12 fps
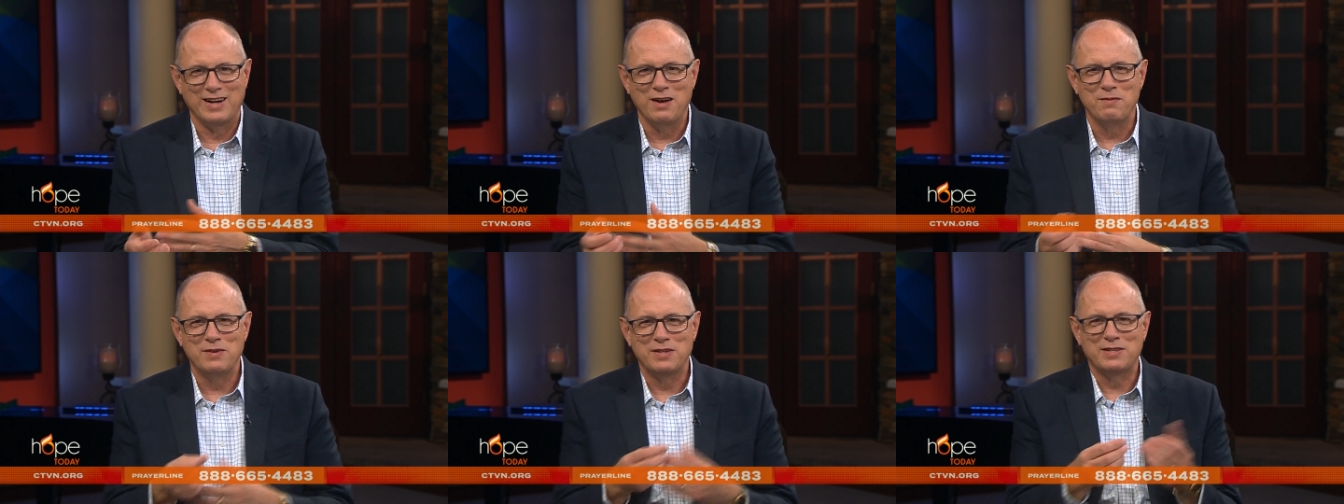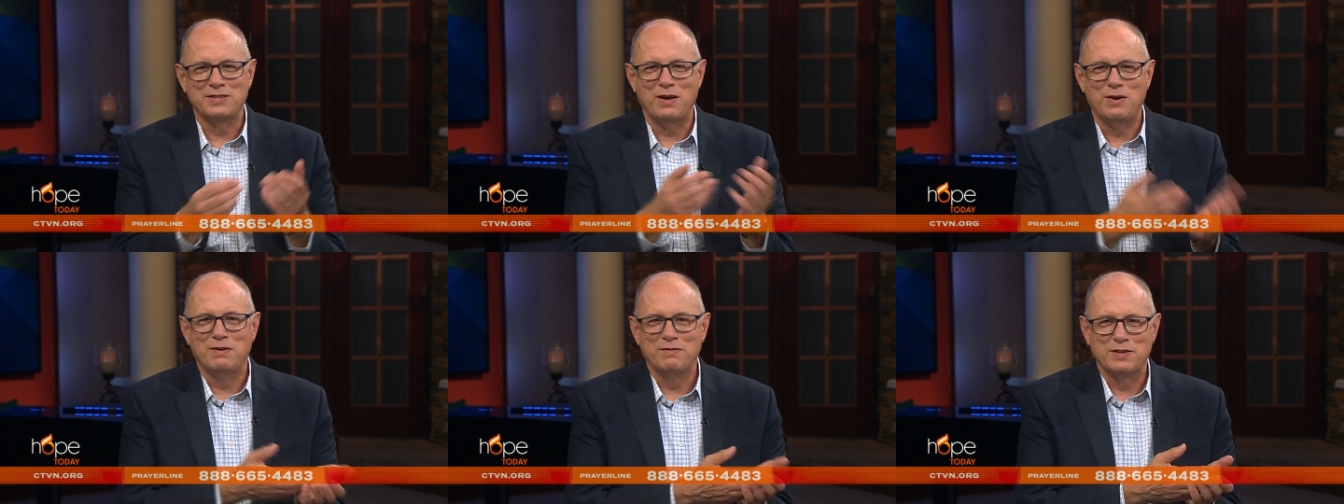Help me to
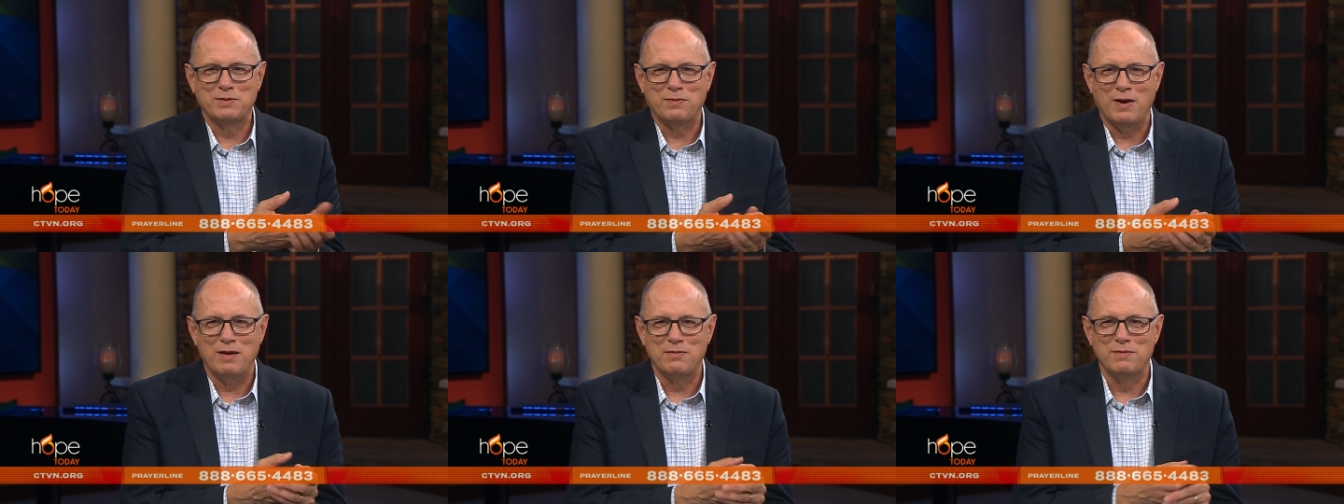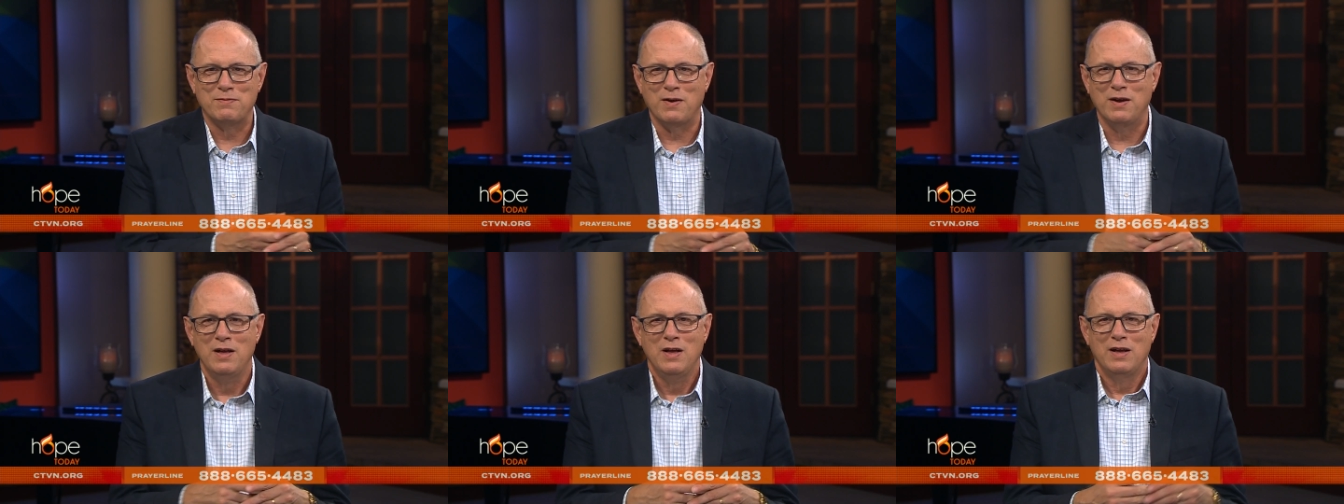solve this problem
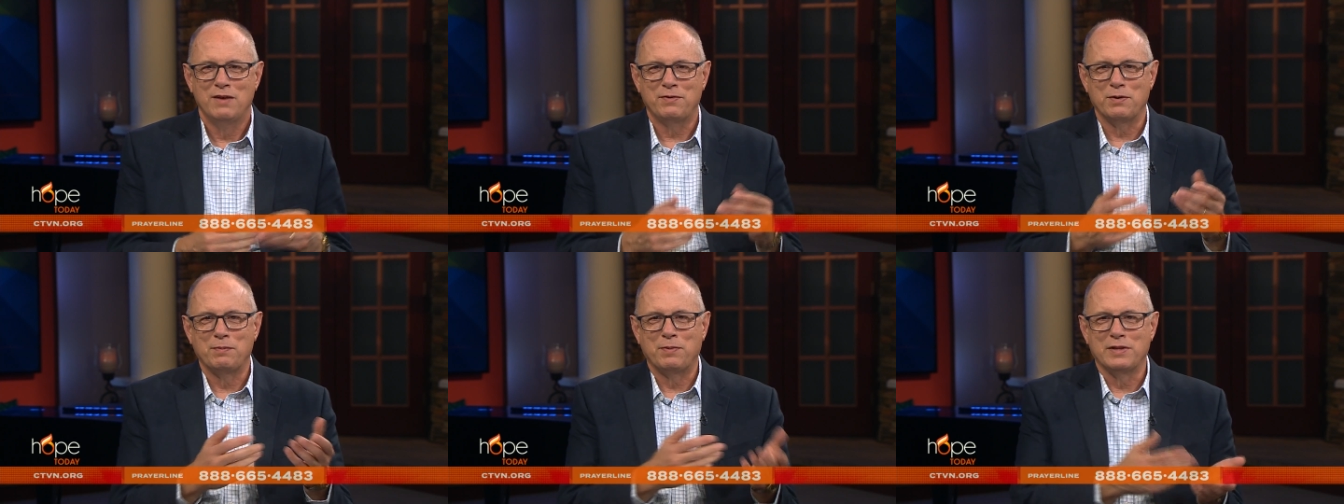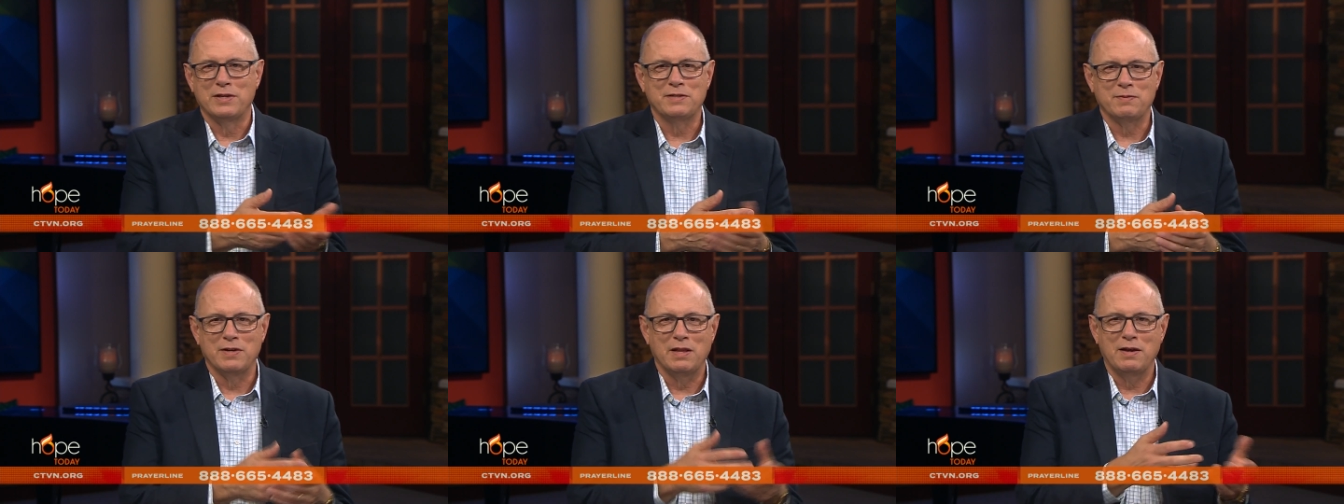from if you're a
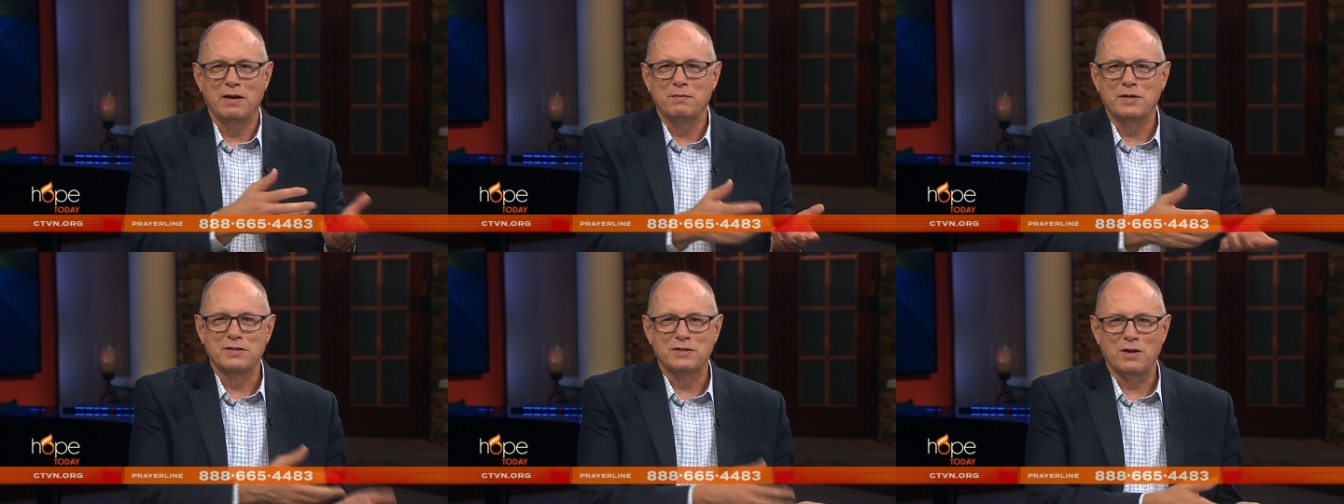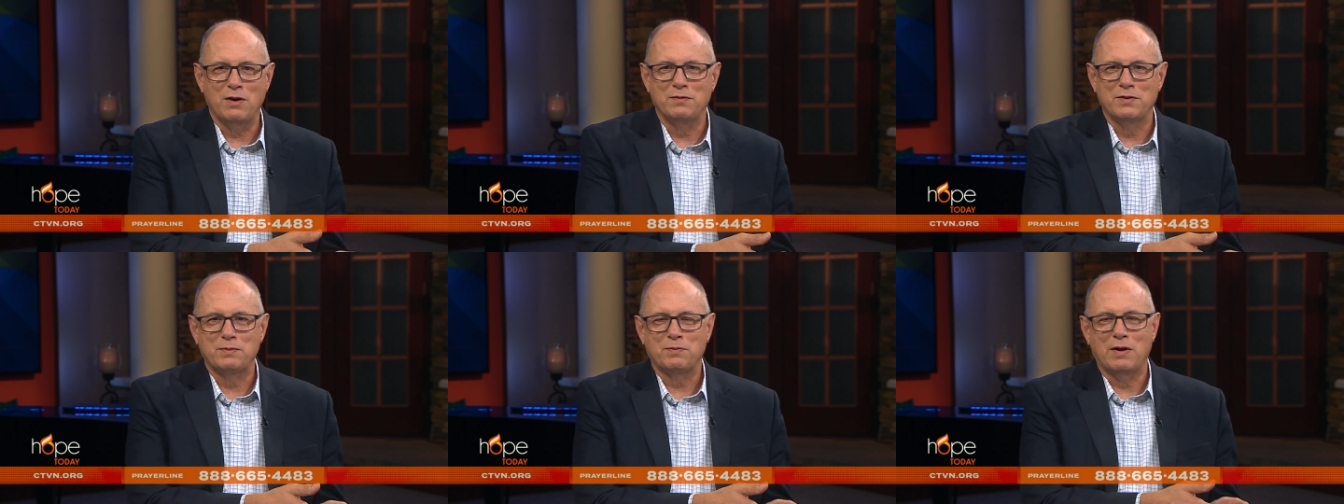policeman, help me to solve
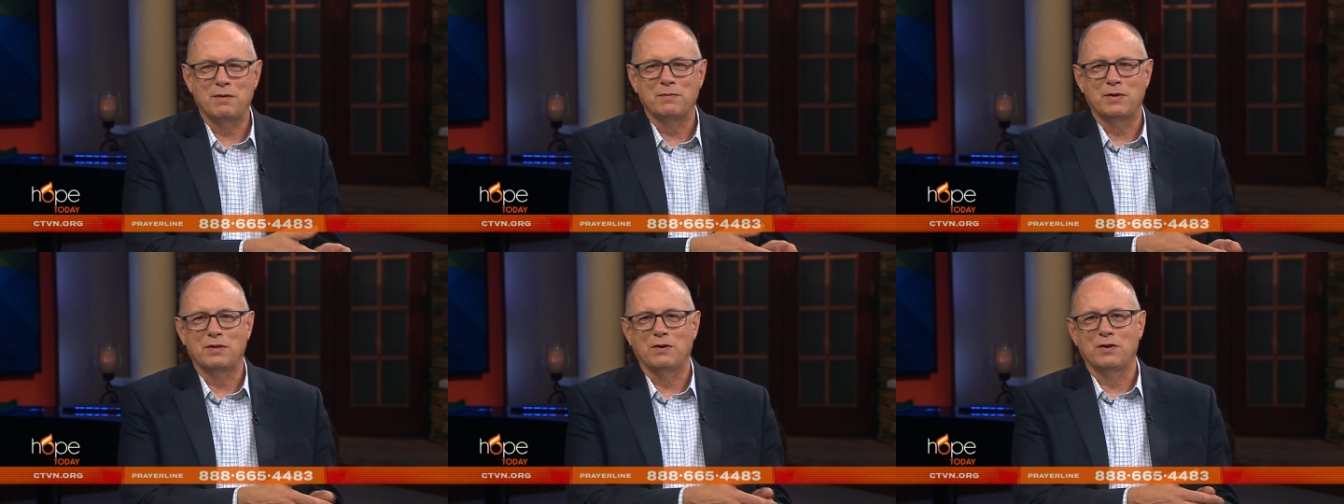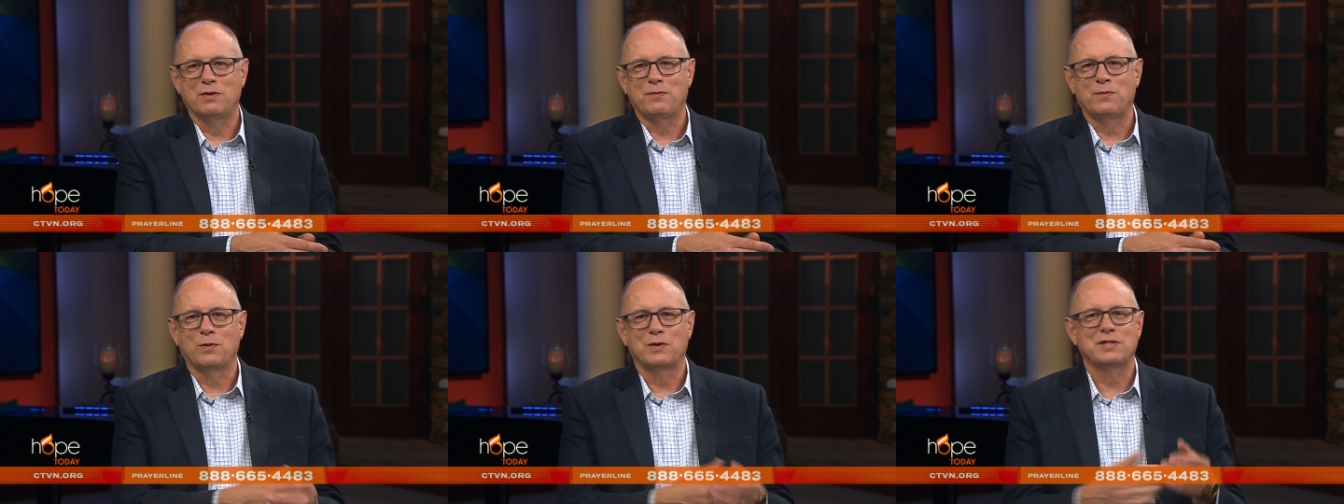this problem on the, on the
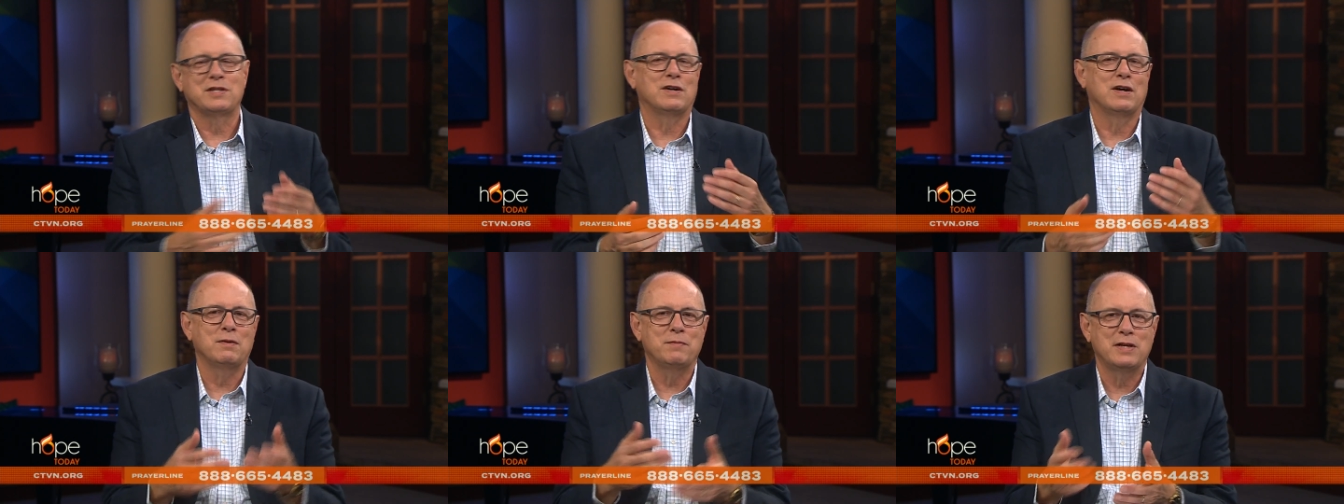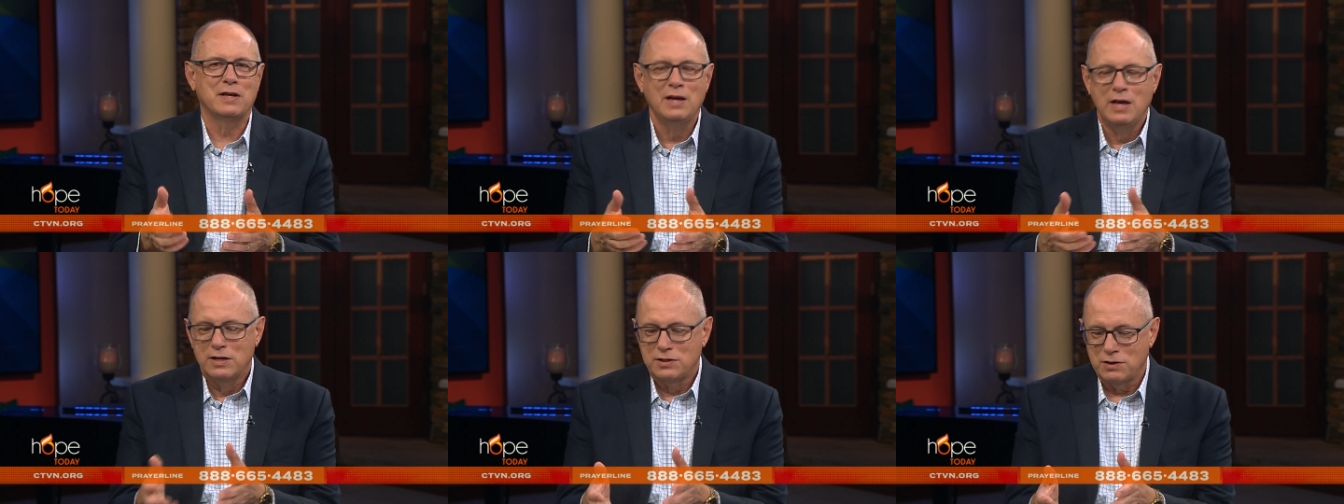force here. Help me to
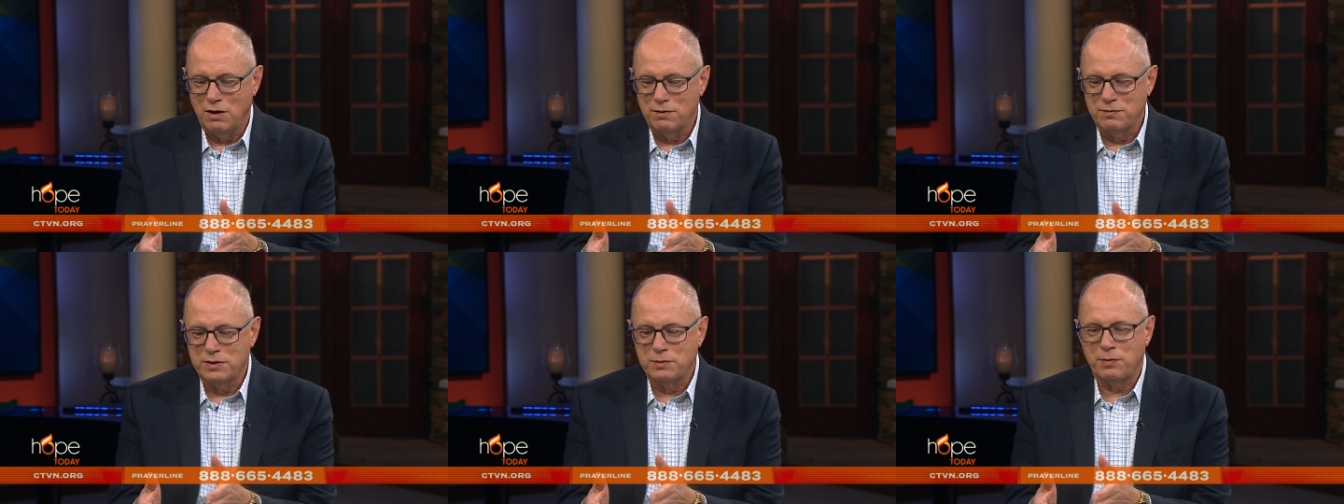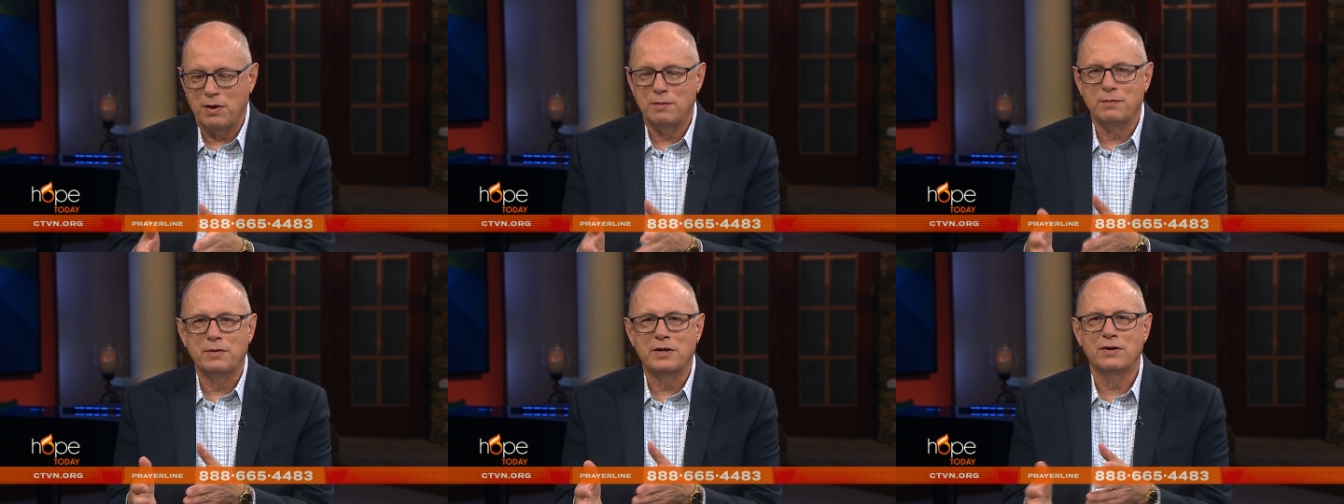solve this
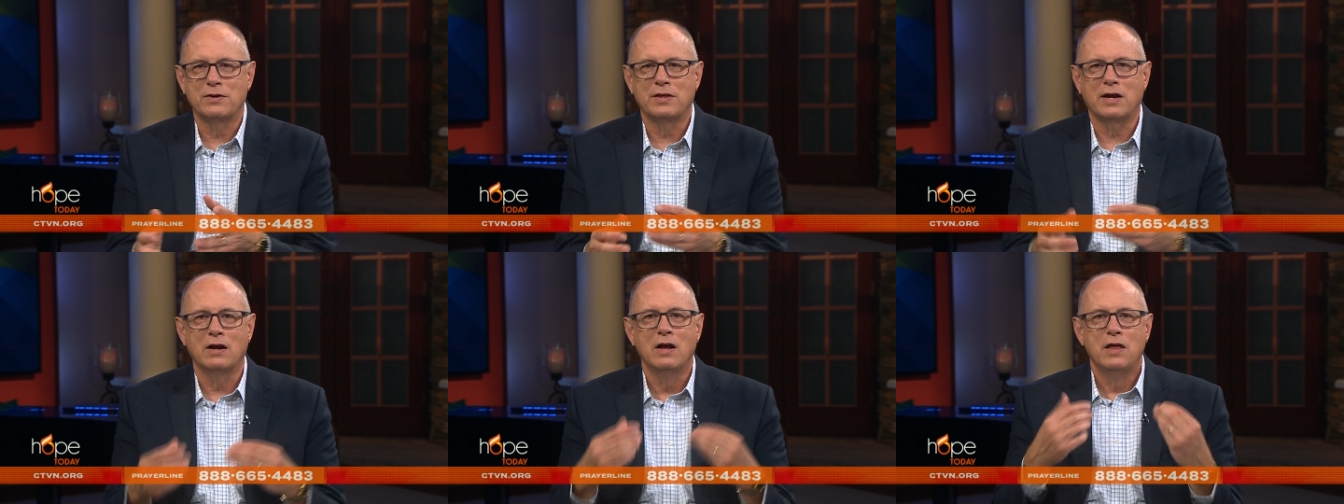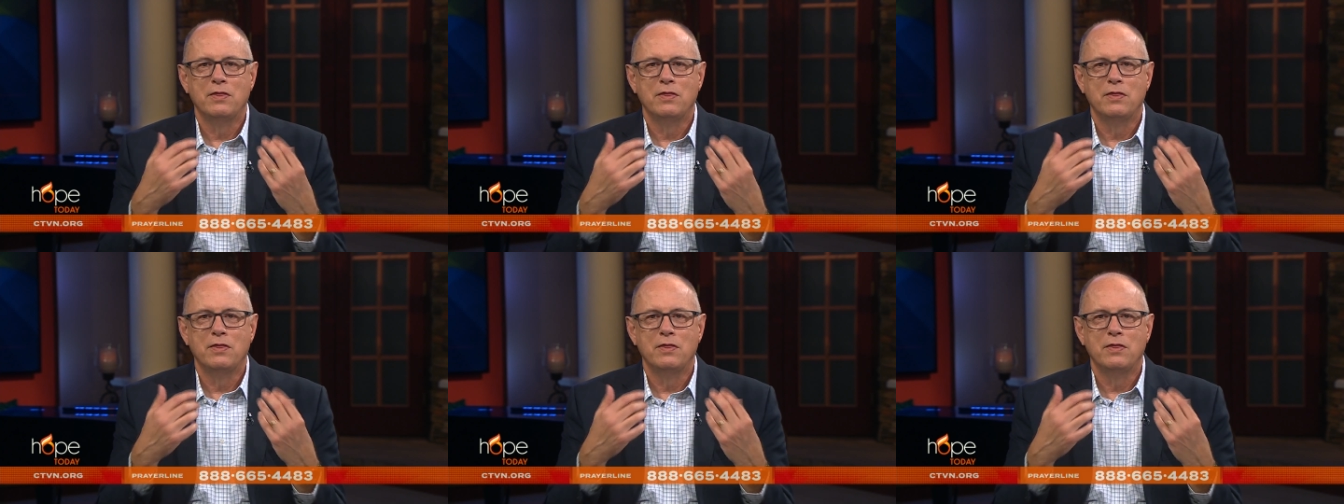problem here or there.